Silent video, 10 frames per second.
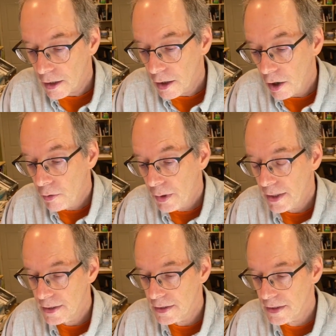Go
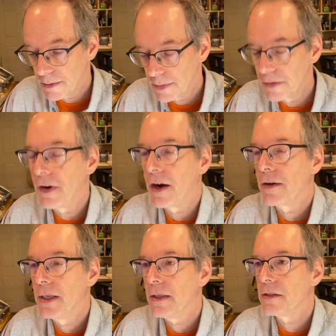in some
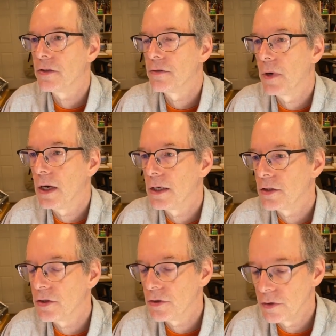environment that you want
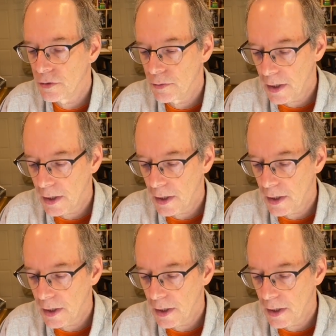to